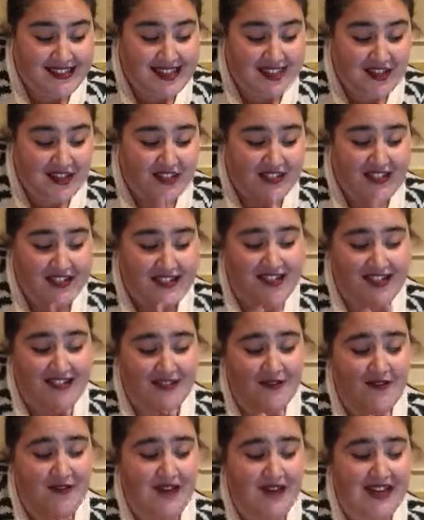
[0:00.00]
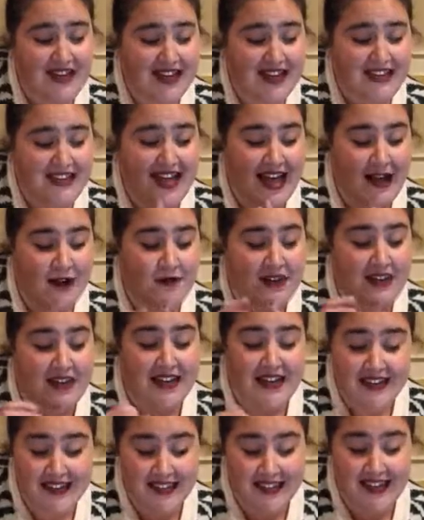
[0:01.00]
says she didn't even realize how
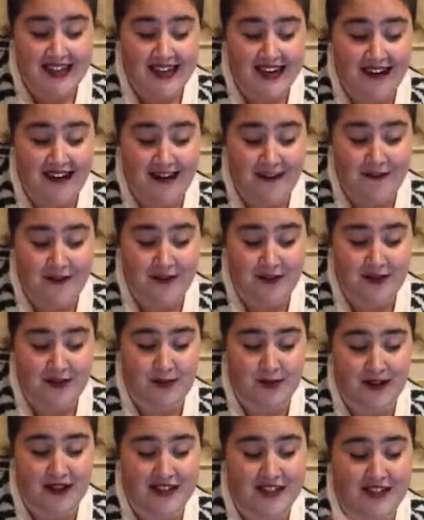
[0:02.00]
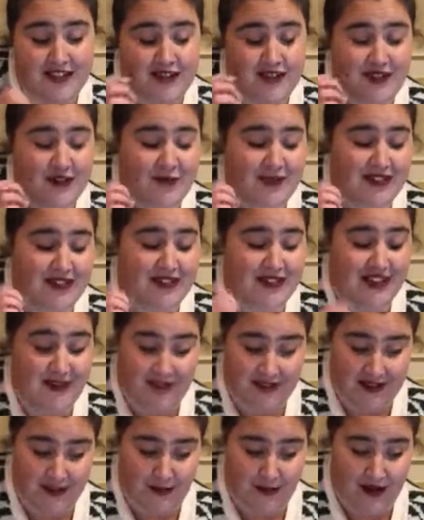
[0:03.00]
needed skincare fridges were until she was
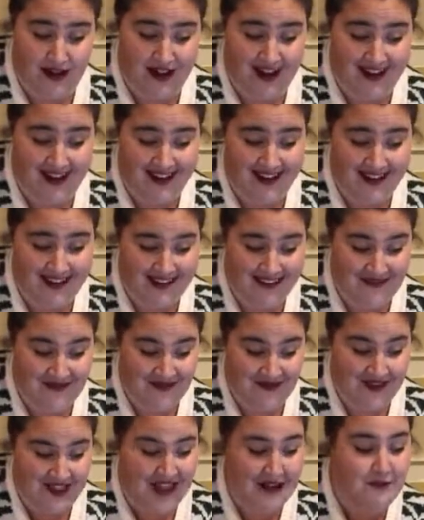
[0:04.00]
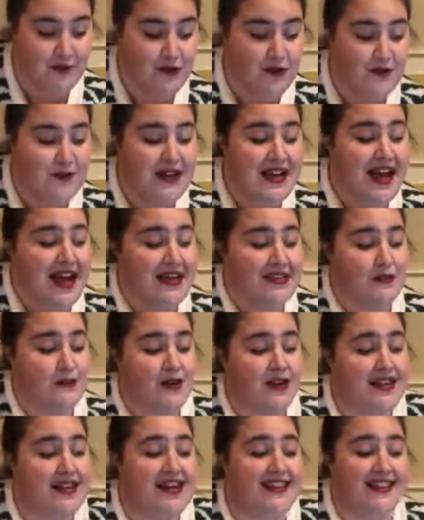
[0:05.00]
gifted one. And Ruth P has
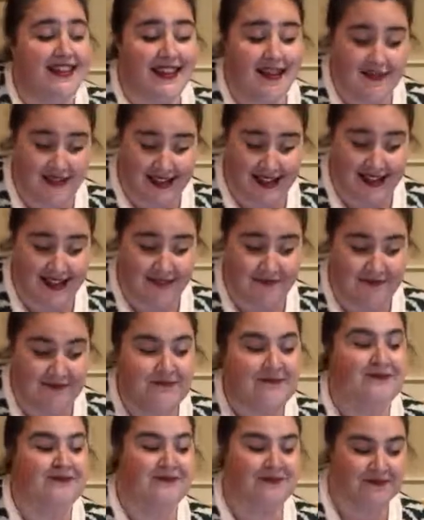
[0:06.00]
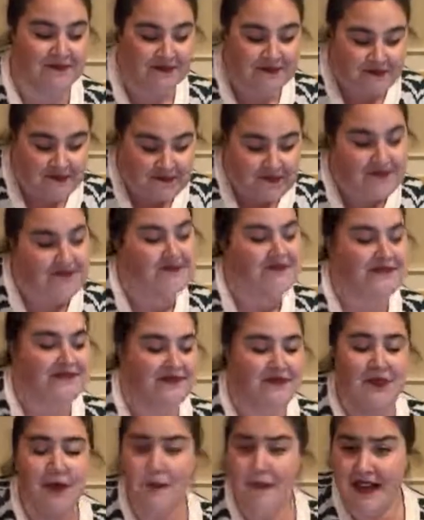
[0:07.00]
one and loves it.
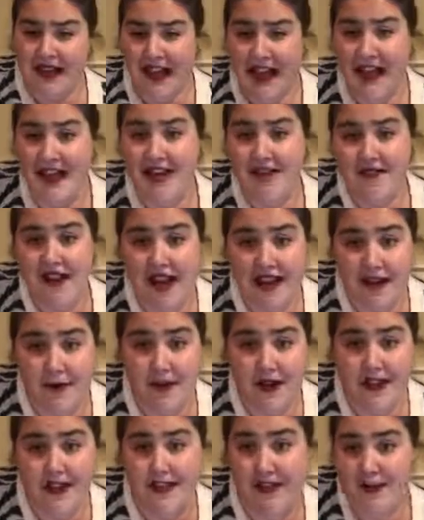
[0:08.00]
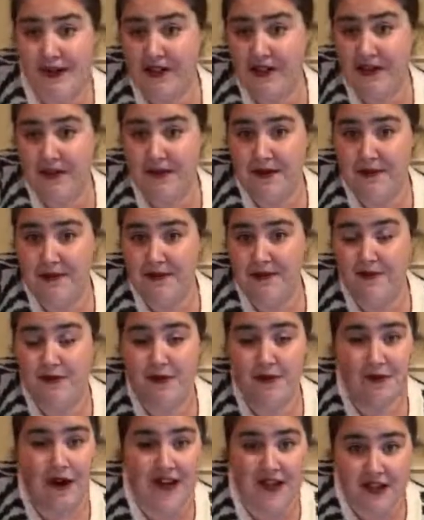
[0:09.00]
But yeah, if anyone, especially people who've
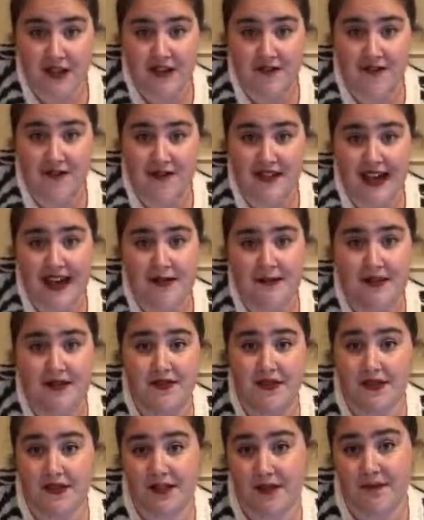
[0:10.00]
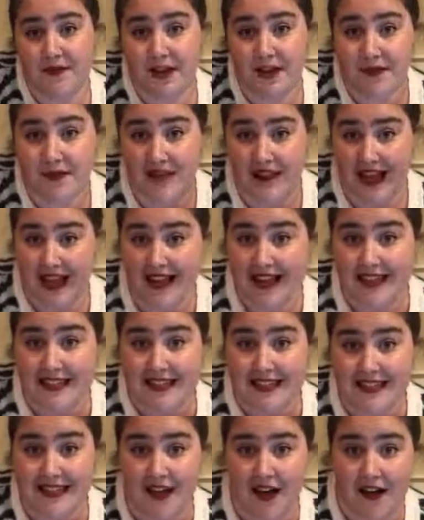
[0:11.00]
been watching a few times, if there's something you'd like us
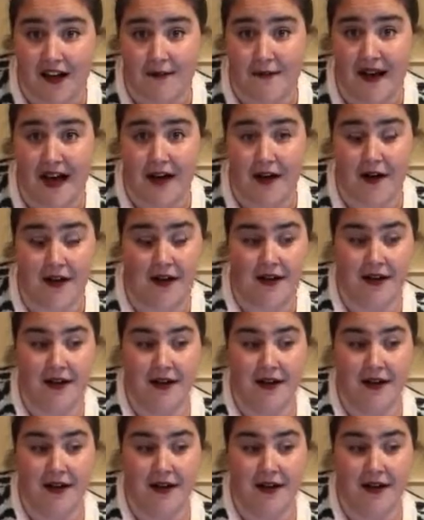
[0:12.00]
to talk about,